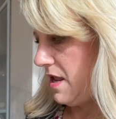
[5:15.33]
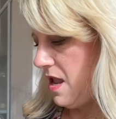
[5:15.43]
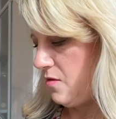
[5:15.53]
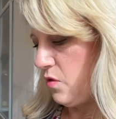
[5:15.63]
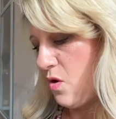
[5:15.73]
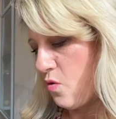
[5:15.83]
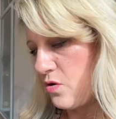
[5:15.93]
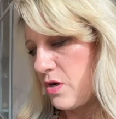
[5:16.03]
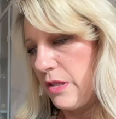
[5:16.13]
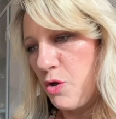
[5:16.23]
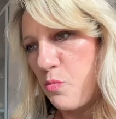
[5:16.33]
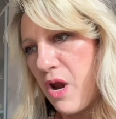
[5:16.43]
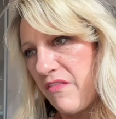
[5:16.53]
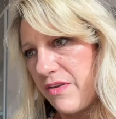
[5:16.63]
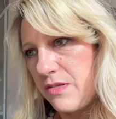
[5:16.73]
and we ordered a little
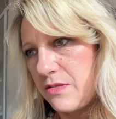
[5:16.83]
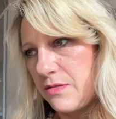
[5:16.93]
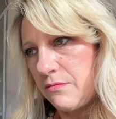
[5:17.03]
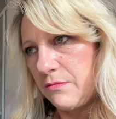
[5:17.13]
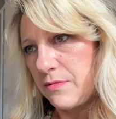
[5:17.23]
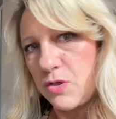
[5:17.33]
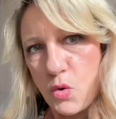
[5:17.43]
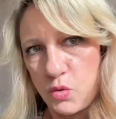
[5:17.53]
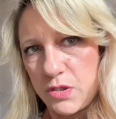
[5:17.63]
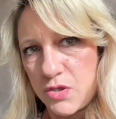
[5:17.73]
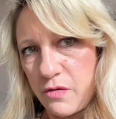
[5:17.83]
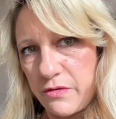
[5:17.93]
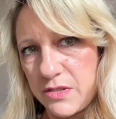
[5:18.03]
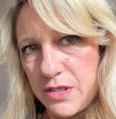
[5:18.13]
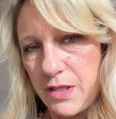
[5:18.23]
breakfast to hold us over
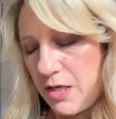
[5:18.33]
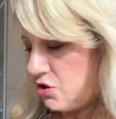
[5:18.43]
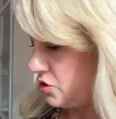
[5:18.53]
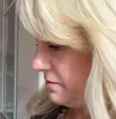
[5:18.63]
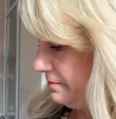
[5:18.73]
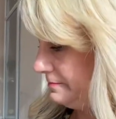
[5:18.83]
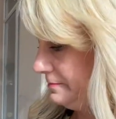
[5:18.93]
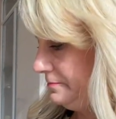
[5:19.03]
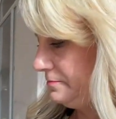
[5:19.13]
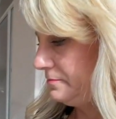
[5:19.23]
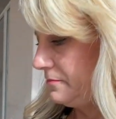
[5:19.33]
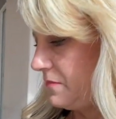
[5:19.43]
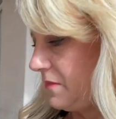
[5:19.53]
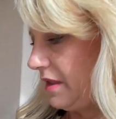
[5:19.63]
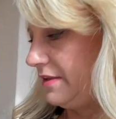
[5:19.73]
until lunch.
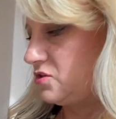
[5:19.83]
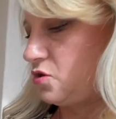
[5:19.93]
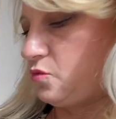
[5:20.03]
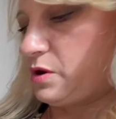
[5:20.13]
And so we